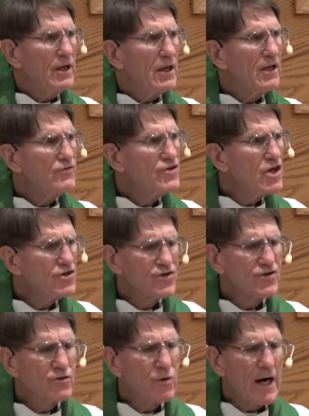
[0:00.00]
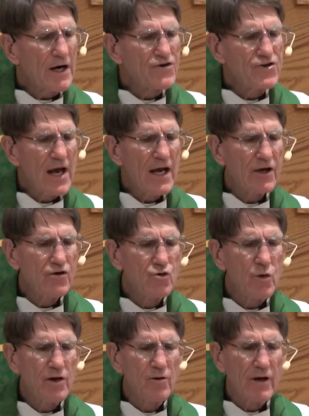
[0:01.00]
If Jesus Christ had a
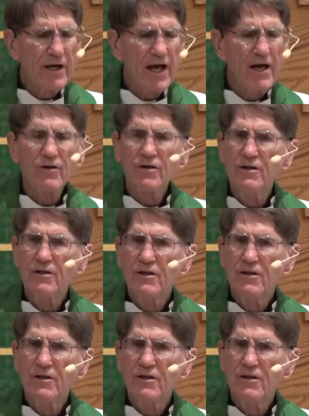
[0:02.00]
Twitter account,